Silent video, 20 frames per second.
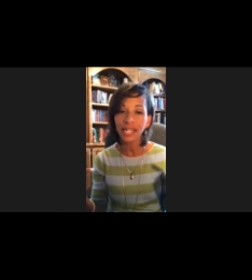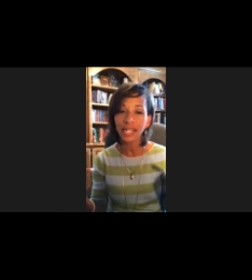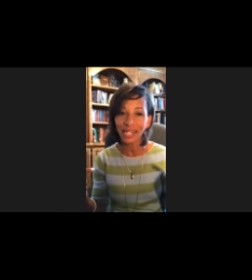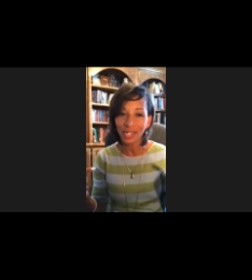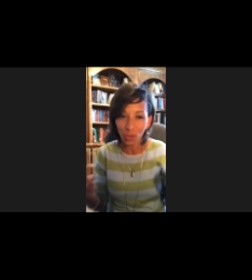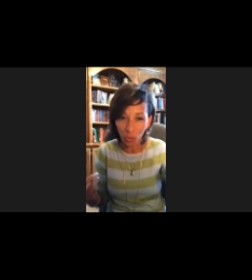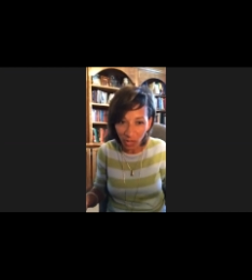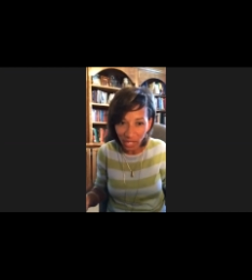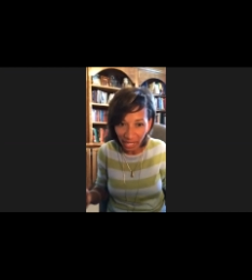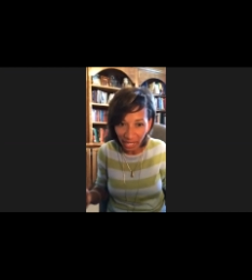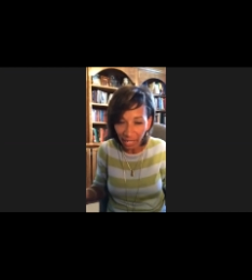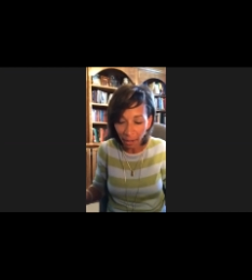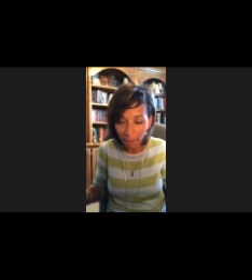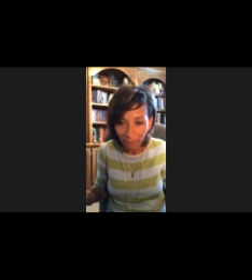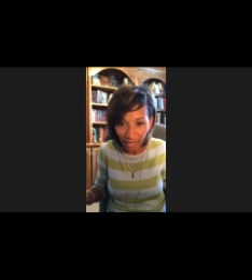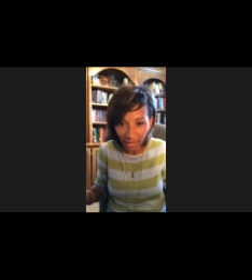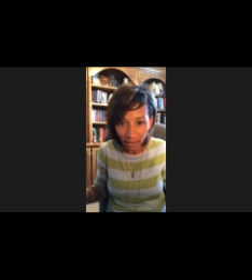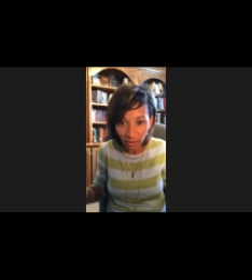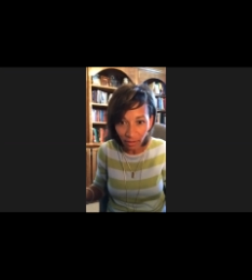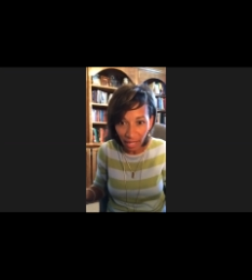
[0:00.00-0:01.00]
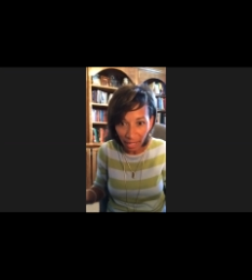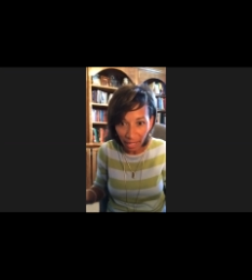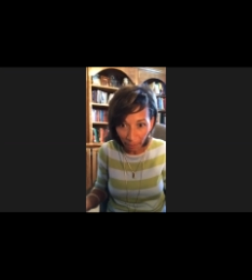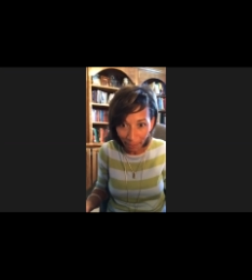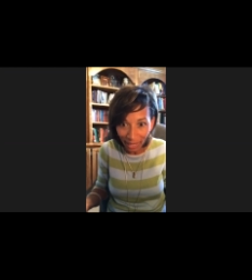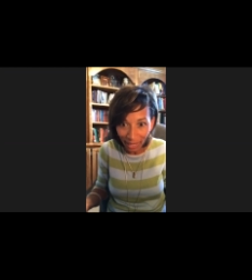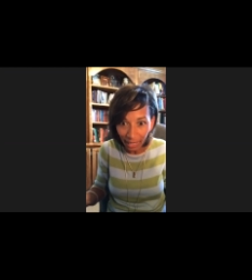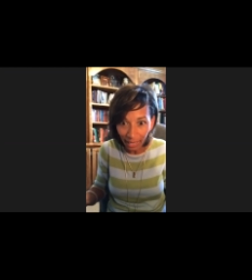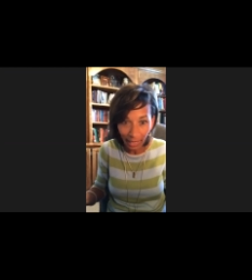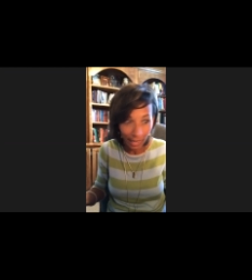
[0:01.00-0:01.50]
is we can't make a lot of
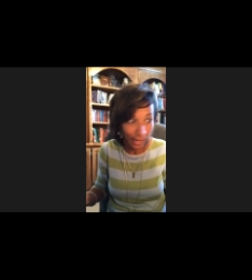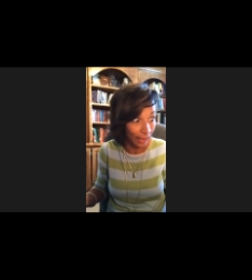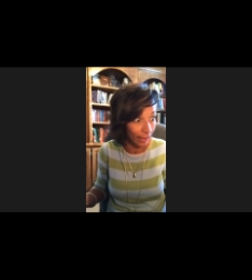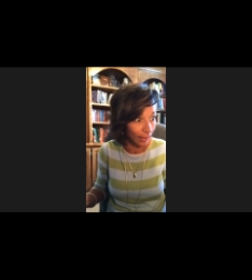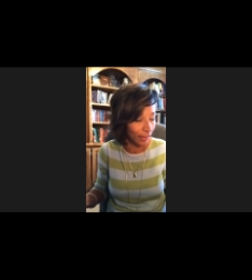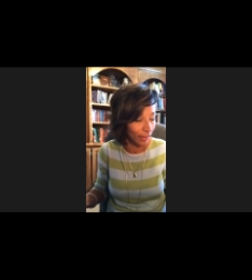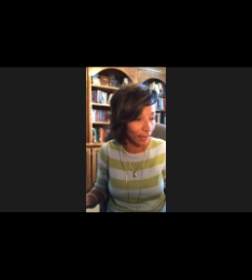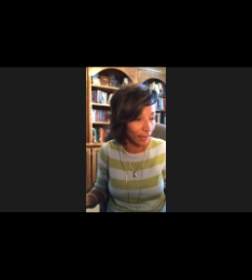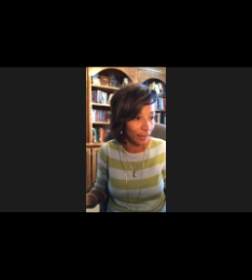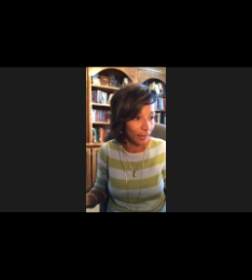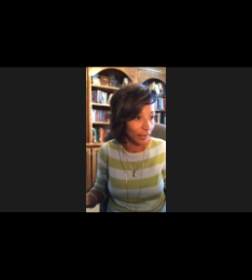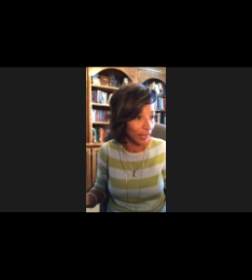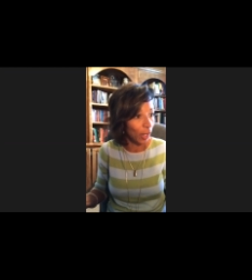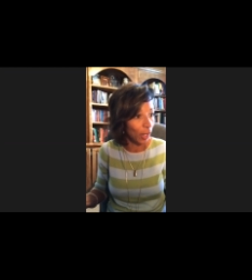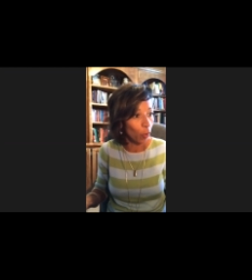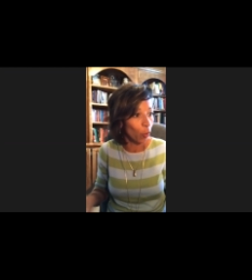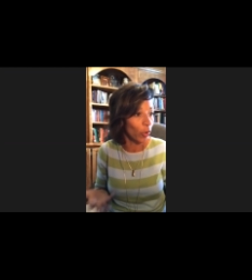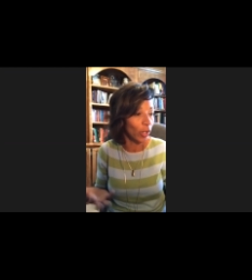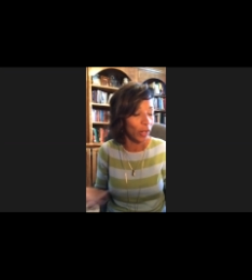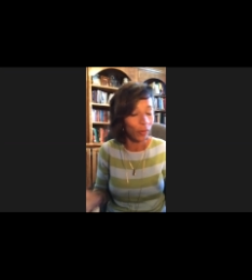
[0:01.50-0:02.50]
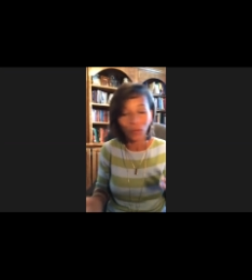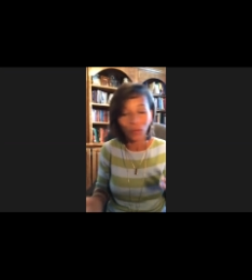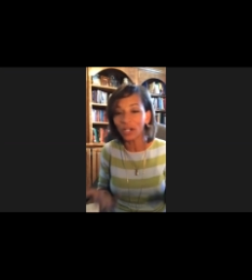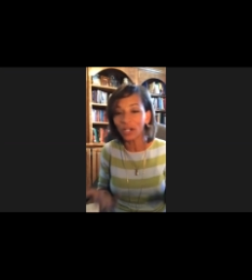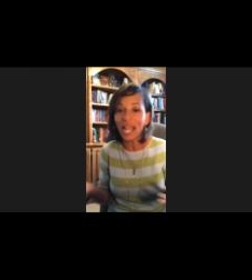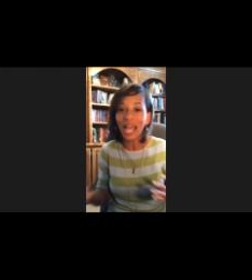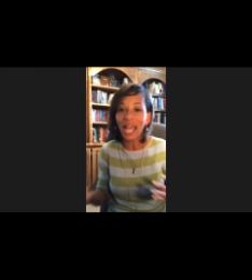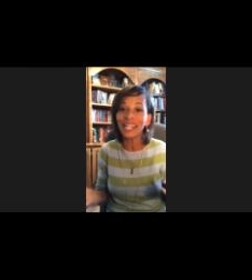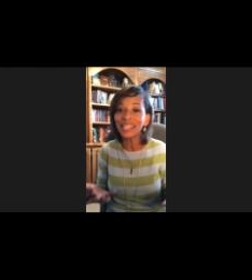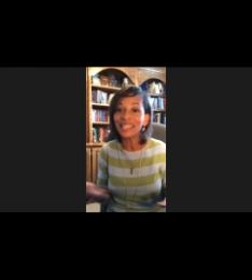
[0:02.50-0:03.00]
money. Like mm-hmm. we're, we're
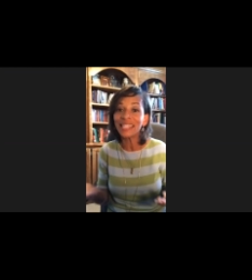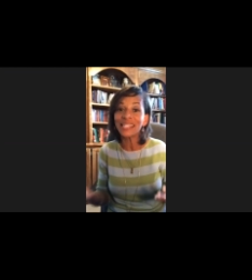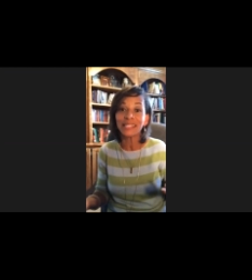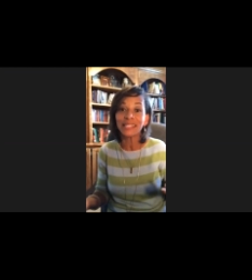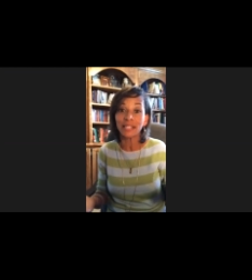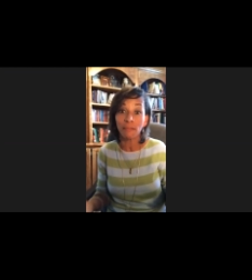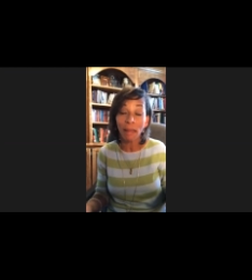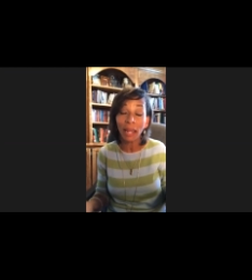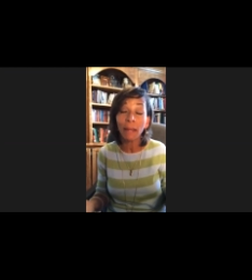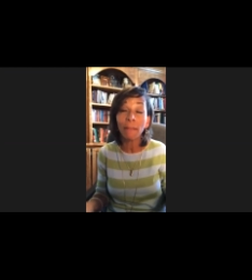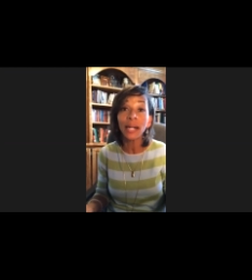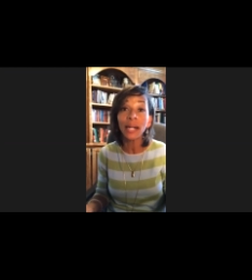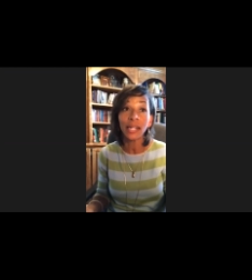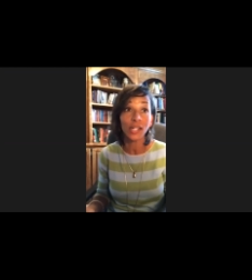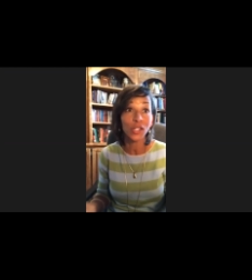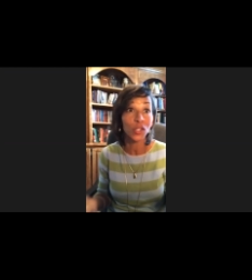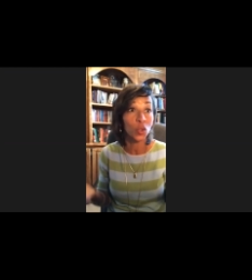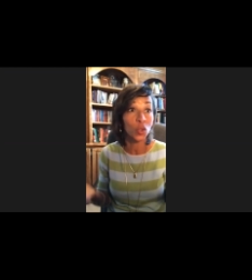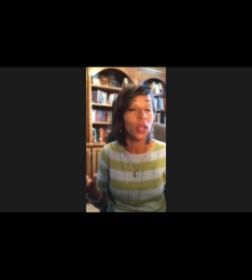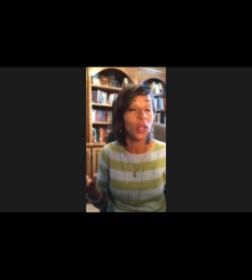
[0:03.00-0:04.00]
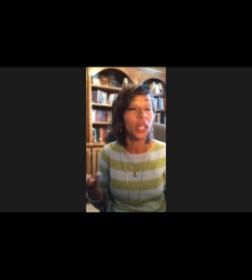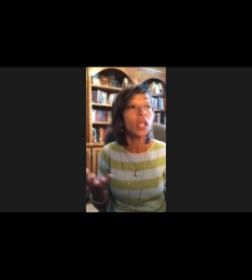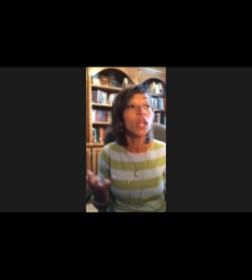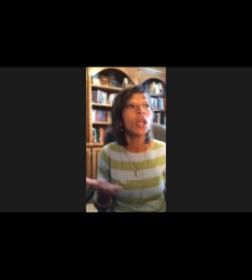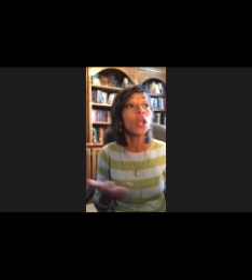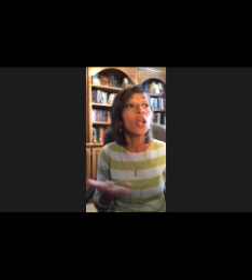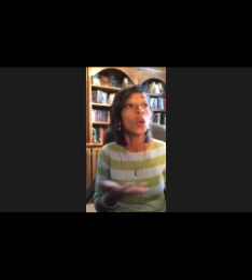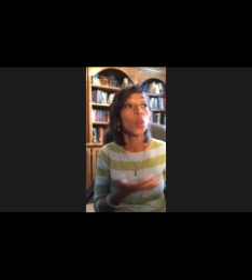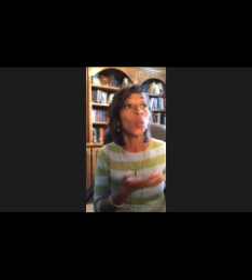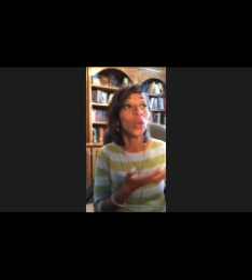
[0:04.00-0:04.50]
not in this to make money. So we
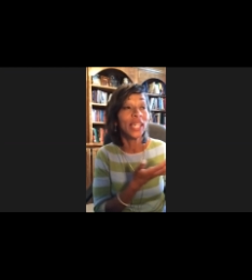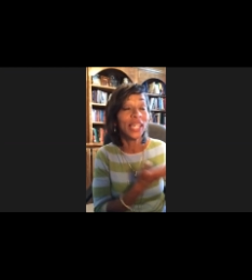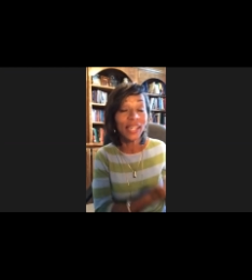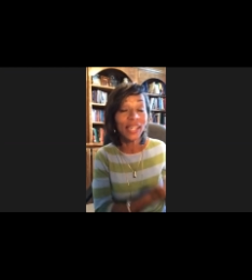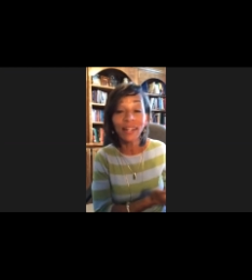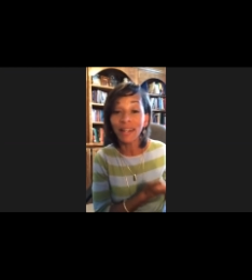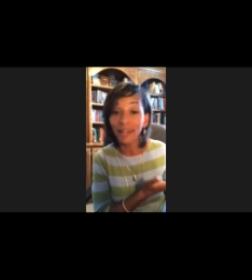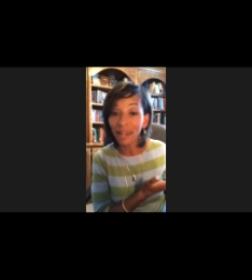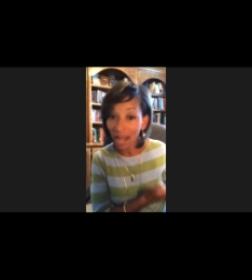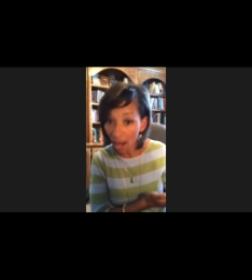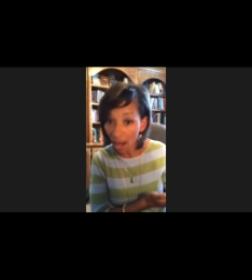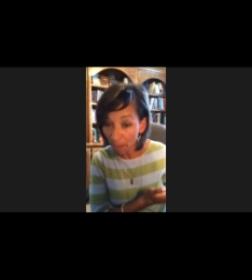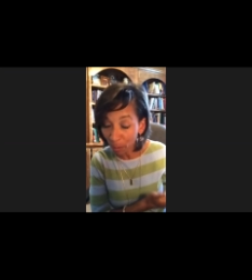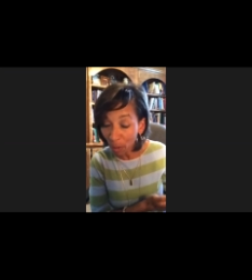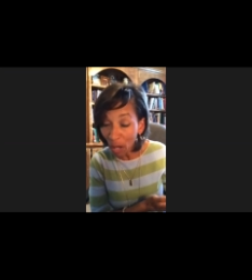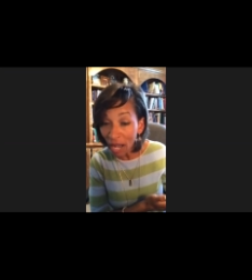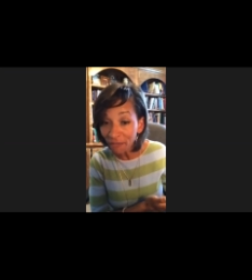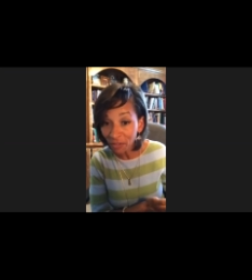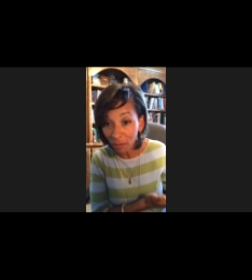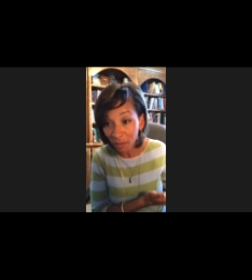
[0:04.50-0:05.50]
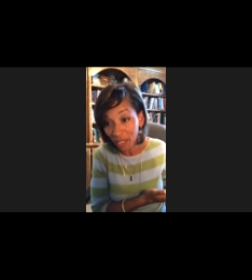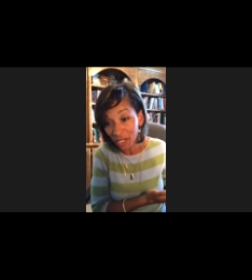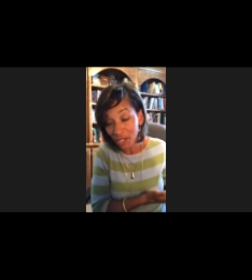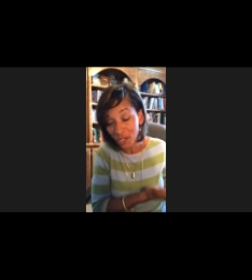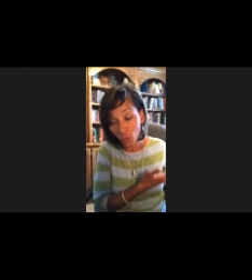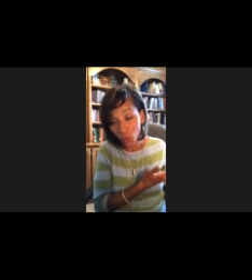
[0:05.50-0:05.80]
we get a nonprofit because